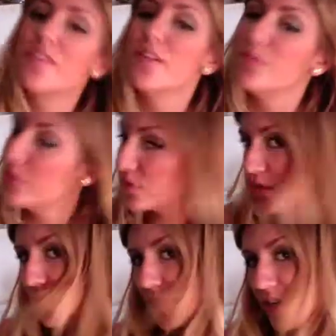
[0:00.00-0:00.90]
and it was
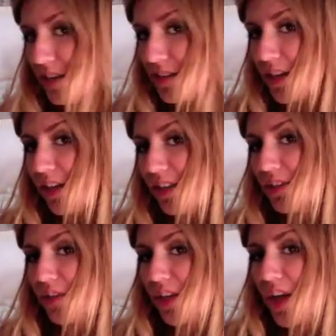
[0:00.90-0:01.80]
so easy i
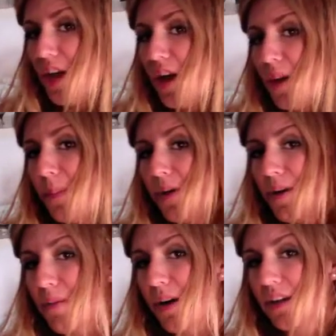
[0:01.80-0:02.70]
literally put
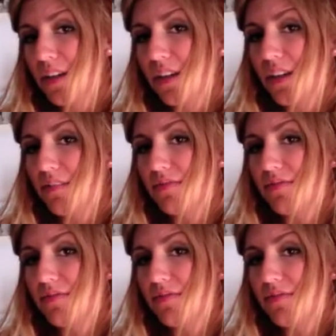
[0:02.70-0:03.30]
them on in like